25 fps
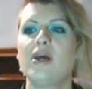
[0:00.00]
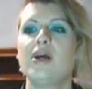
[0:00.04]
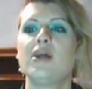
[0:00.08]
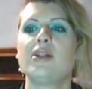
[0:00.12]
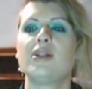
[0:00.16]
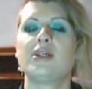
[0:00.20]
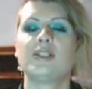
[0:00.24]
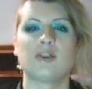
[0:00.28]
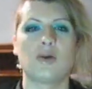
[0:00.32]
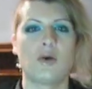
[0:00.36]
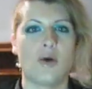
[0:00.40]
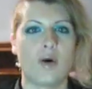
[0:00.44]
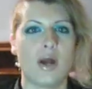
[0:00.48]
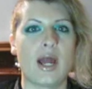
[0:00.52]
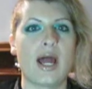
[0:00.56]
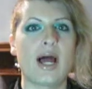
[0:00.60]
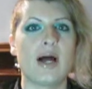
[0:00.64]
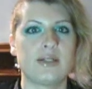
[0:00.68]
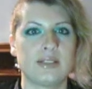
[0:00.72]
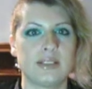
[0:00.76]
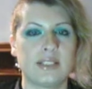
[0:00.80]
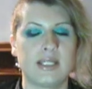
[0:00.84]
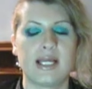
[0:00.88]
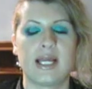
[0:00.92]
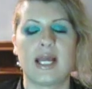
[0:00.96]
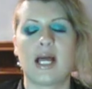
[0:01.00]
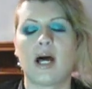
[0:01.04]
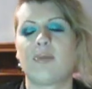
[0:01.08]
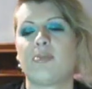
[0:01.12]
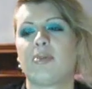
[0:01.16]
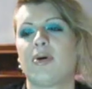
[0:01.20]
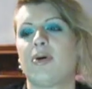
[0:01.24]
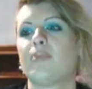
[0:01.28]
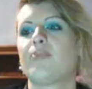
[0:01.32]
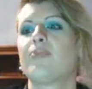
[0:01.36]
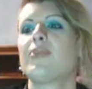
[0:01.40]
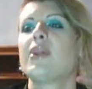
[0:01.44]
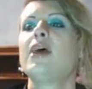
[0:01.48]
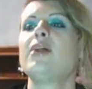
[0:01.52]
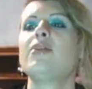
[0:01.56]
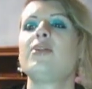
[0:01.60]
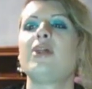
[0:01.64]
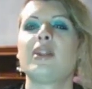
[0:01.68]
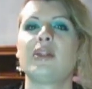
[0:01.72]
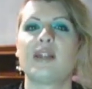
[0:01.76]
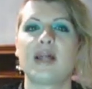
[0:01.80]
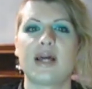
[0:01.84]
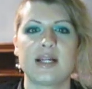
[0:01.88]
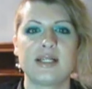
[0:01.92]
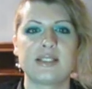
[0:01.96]
this elderly couple.
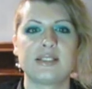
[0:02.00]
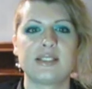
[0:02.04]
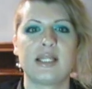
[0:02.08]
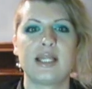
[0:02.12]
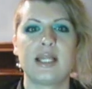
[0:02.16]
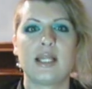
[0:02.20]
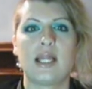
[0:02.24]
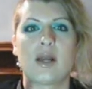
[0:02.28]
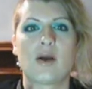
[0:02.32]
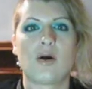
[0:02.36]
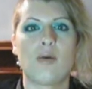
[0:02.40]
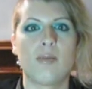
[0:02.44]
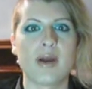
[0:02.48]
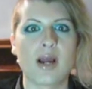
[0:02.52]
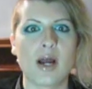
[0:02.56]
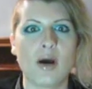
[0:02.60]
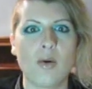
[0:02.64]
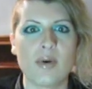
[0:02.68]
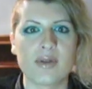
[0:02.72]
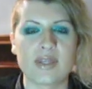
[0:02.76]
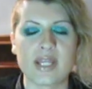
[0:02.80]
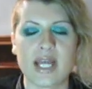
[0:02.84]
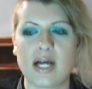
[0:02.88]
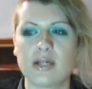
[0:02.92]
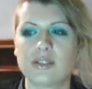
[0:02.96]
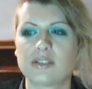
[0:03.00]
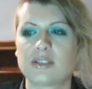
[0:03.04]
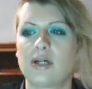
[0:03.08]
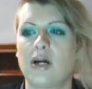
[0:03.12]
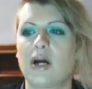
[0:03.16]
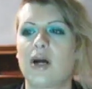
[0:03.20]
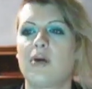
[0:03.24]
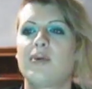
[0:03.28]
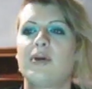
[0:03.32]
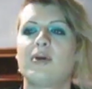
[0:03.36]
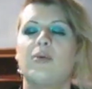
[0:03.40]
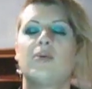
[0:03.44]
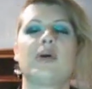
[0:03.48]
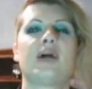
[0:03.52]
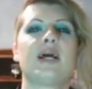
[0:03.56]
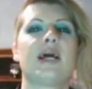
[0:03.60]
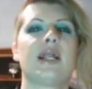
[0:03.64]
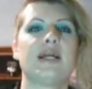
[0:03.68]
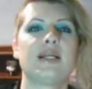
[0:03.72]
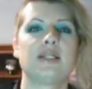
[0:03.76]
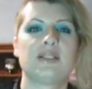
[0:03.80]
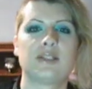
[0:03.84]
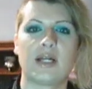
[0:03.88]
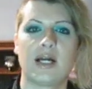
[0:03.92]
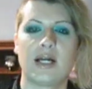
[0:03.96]
They let us in. I'm like, oh my god, what the hell's going on? I'm like, we're
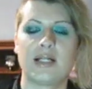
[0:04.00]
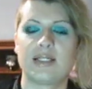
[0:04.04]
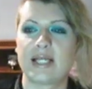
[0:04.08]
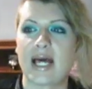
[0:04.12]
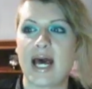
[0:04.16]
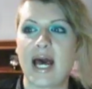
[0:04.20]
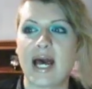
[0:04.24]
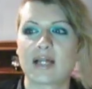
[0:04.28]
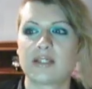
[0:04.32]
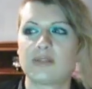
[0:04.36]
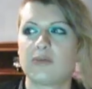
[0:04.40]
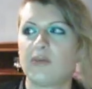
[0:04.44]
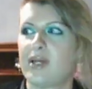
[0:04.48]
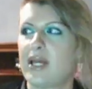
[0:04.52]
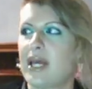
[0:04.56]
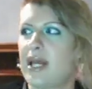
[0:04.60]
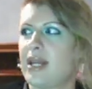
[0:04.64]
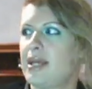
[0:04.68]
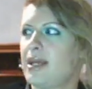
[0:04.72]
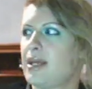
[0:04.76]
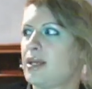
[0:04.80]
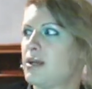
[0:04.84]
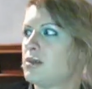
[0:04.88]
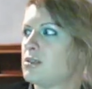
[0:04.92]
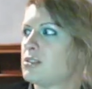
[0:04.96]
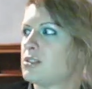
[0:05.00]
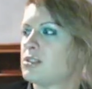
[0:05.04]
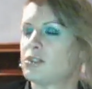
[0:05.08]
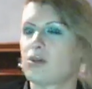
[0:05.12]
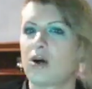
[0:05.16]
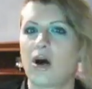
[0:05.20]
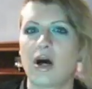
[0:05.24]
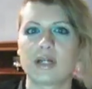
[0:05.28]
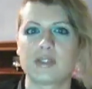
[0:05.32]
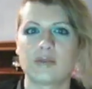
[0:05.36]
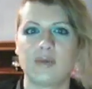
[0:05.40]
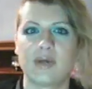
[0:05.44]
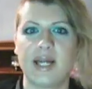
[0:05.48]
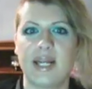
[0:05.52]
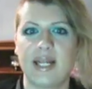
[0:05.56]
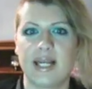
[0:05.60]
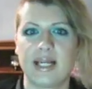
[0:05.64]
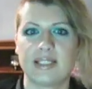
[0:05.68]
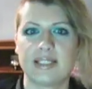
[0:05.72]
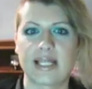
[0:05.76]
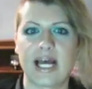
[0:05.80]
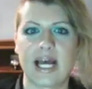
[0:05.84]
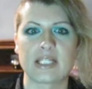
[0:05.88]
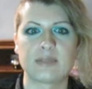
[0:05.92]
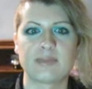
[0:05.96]
getting attacked. We're getting stalked. We're getting
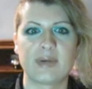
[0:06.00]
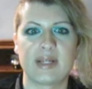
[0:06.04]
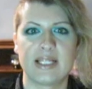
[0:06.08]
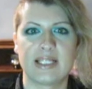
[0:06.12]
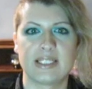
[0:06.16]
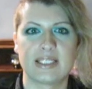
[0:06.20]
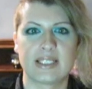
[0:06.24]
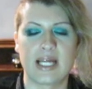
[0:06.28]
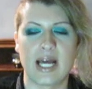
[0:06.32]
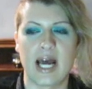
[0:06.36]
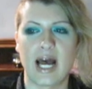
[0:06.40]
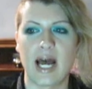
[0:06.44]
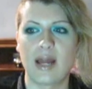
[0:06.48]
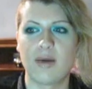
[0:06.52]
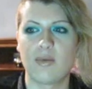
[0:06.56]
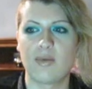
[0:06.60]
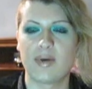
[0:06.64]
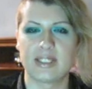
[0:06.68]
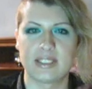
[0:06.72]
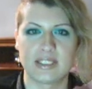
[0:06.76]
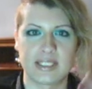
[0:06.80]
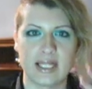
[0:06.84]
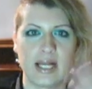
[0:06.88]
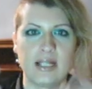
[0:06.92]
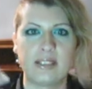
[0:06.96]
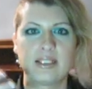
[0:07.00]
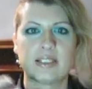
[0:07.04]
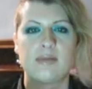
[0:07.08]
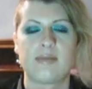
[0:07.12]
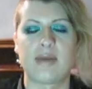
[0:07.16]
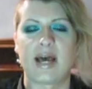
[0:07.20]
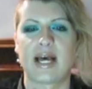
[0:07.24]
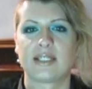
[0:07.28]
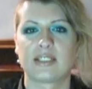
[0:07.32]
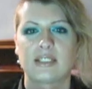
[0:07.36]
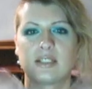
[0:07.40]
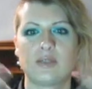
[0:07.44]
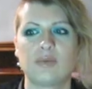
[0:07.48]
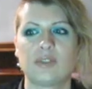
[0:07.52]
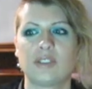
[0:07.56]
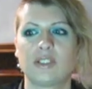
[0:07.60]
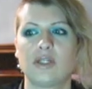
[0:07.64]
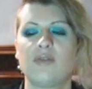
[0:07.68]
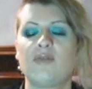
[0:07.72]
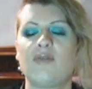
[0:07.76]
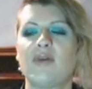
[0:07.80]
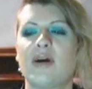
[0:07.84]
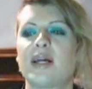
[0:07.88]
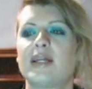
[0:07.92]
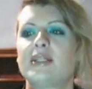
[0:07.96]
attacked by this guy with a skeleton mask. It was
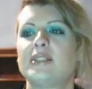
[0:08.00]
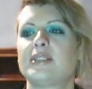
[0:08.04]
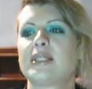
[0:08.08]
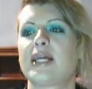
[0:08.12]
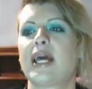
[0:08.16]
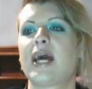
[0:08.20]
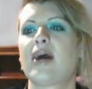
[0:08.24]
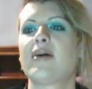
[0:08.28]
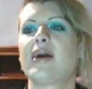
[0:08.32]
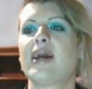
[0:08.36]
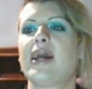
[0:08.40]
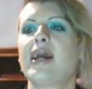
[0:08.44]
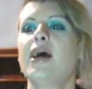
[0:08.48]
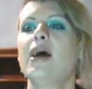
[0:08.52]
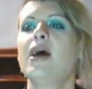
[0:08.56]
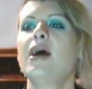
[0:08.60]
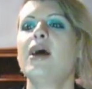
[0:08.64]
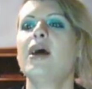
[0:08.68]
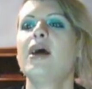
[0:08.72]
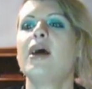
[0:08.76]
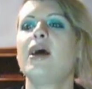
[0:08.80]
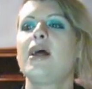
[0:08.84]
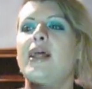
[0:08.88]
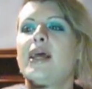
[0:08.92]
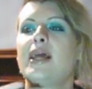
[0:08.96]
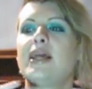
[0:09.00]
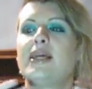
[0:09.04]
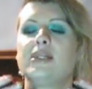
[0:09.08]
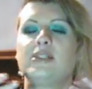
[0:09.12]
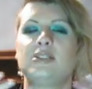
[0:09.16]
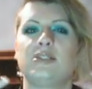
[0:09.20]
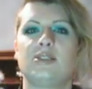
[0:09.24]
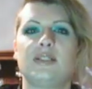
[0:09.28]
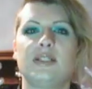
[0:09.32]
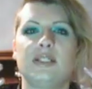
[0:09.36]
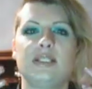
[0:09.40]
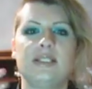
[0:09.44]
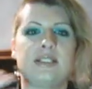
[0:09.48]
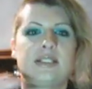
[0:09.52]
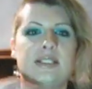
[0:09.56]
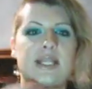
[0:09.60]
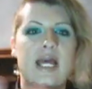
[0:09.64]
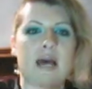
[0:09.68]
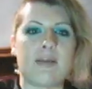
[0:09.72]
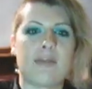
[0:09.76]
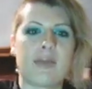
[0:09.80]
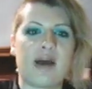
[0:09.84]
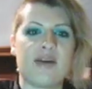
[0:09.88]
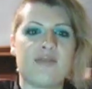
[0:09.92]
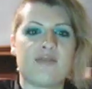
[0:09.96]
so fucking scary. Like, he's, he
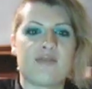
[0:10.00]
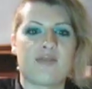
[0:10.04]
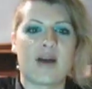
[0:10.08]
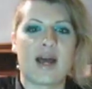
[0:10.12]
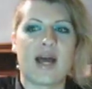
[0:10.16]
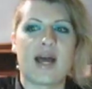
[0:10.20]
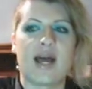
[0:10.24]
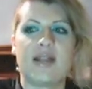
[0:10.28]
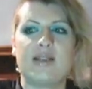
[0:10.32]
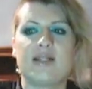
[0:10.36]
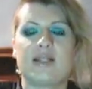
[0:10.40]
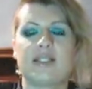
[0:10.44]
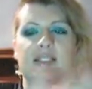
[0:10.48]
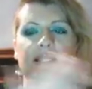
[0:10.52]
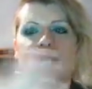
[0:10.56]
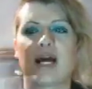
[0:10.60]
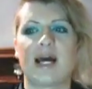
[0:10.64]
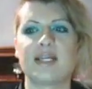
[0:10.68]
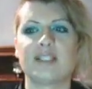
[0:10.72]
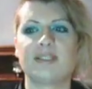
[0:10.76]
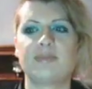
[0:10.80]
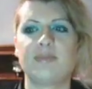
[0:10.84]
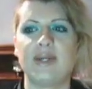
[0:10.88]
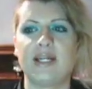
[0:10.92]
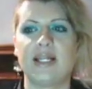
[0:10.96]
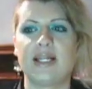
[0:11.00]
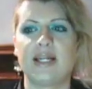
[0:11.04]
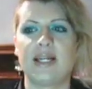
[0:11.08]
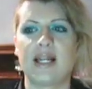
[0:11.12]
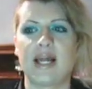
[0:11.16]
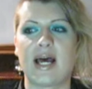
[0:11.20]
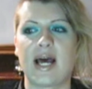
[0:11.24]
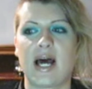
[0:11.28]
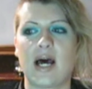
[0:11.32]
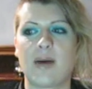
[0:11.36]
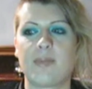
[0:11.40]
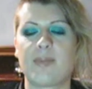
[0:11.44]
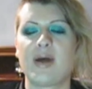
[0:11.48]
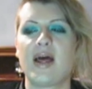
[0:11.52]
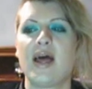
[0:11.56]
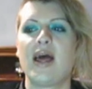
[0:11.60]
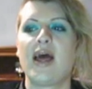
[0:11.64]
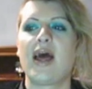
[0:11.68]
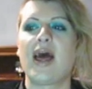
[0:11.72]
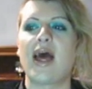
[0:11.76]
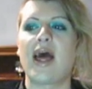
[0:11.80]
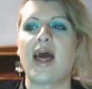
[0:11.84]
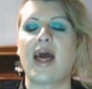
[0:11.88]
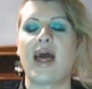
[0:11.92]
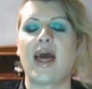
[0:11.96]
stabbed my friend. This guy's beaten up.
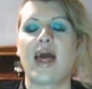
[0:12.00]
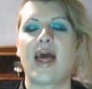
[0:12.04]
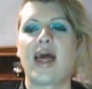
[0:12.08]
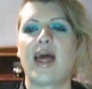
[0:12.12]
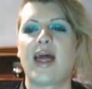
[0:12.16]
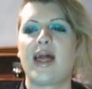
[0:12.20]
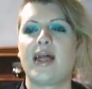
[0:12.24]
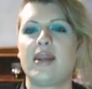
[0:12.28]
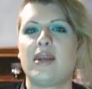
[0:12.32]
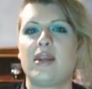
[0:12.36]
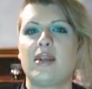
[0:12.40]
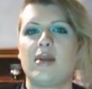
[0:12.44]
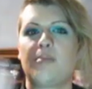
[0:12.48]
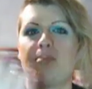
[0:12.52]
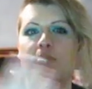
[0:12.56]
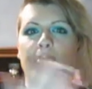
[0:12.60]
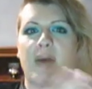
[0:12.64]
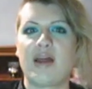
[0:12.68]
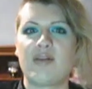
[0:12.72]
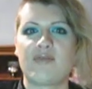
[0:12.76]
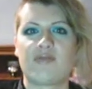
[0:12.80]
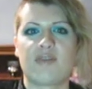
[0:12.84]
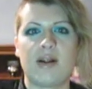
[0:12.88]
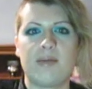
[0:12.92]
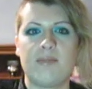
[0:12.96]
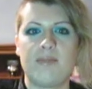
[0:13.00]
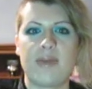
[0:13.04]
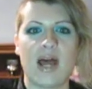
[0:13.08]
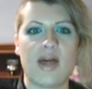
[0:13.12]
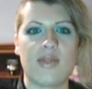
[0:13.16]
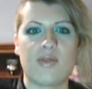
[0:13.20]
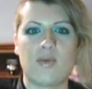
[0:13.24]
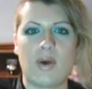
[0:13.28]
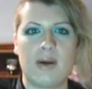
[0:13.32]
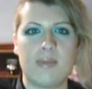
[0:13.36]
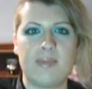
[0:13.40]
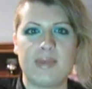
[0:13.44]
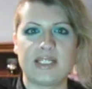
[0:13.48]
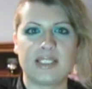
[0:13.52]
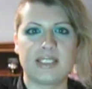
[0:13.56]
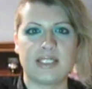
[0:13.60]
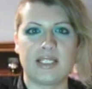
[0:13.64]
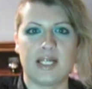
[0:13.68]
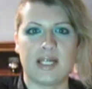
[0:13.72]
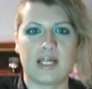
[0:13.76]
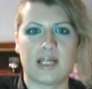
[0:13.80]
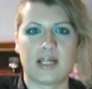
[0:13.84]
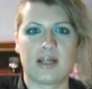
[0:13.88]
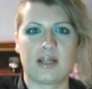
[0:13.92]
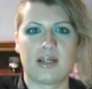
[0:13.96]
And my friend Beth went
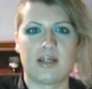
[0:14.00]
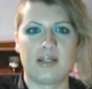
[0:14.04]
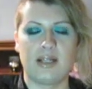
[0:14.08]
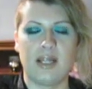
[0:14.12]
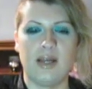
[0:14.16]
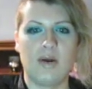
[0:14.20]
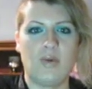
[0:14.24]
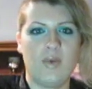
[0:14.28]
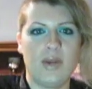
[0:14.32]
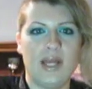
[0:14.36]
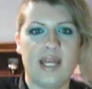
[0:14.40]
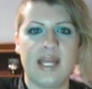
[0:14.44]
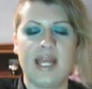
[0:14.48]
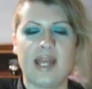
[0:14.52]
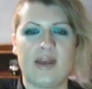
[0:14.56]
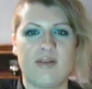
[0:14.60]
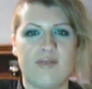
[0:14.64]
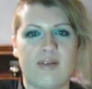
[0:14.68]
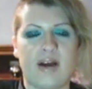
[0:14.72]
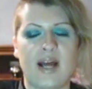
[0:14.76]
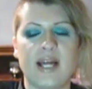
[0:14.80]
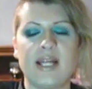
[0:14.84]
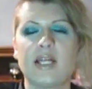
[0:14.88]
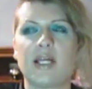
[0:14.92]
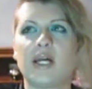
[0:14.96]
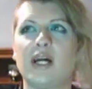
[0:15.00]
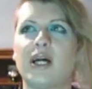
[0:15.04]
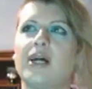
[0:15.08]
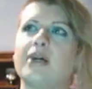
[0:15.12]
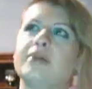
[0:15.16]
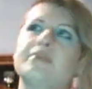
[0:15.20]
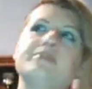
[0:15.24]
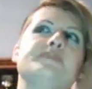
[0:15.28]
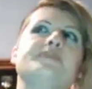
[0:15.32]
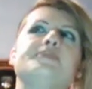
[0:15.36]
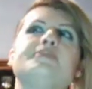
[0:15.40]
missing. Like, we can't find her.